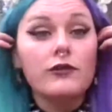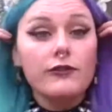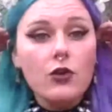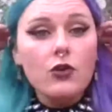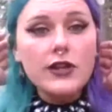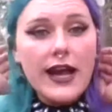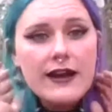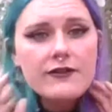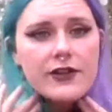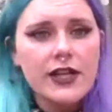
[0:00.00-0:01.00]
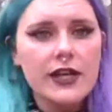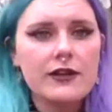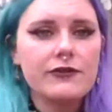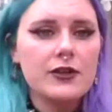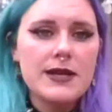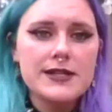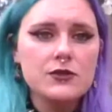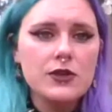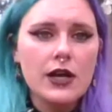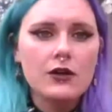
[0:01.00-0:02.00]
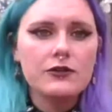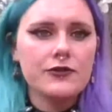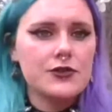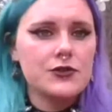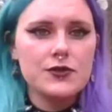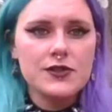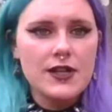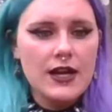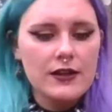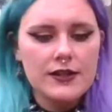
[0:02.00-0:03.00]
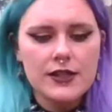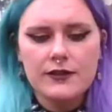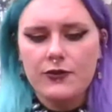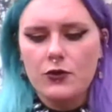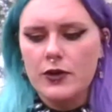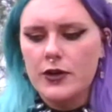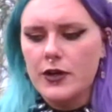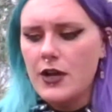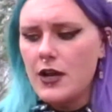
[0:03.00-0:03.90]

a vocal advocate for mental health, for suicidality, for